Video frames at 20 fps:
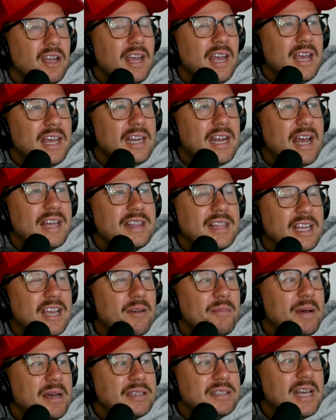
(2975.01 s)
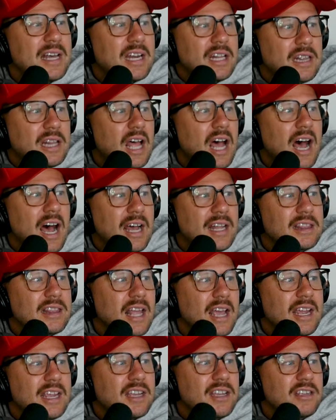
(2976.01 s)
And I think about that a lot.
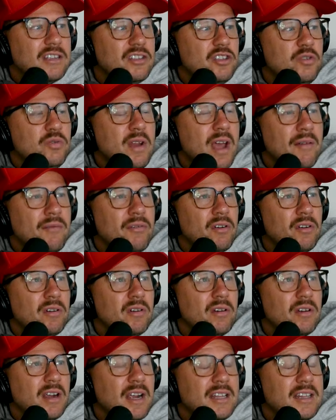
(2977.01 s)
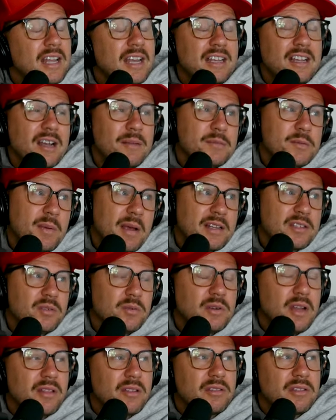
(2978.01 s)
Like you never, and that comes back
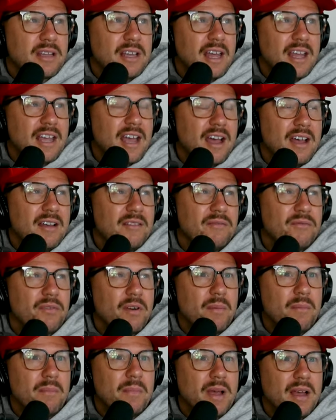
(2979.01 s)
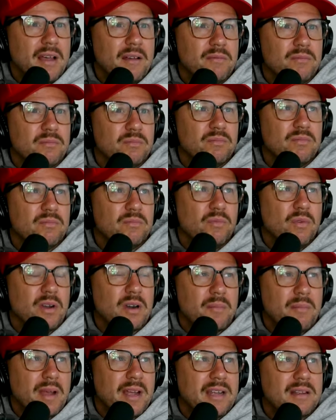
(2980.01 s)
to another thing I got from uh,
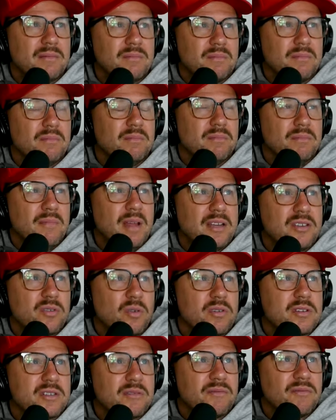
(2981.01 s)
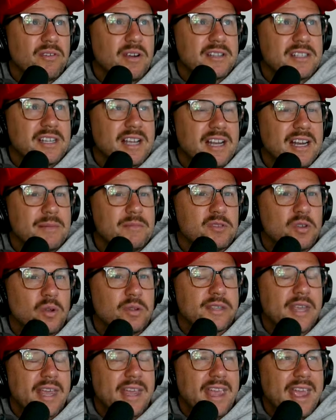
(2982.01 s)
one of my mentors and friends, a guy named
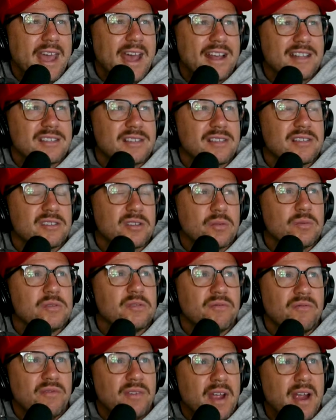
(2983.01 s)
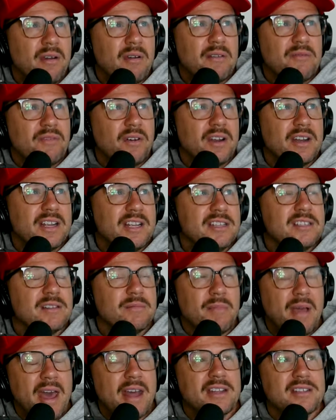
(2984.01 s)
Zoltan Cassis, who's very funny. He's
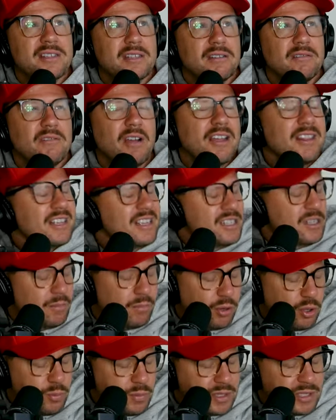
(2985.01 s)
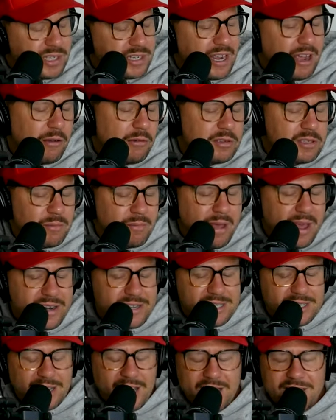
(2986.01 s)
in Madison. I think he's in Bloomington now. He's in
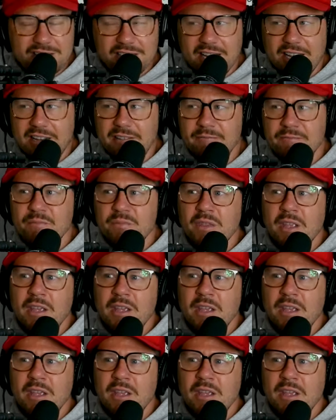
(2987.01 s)
Madison last night.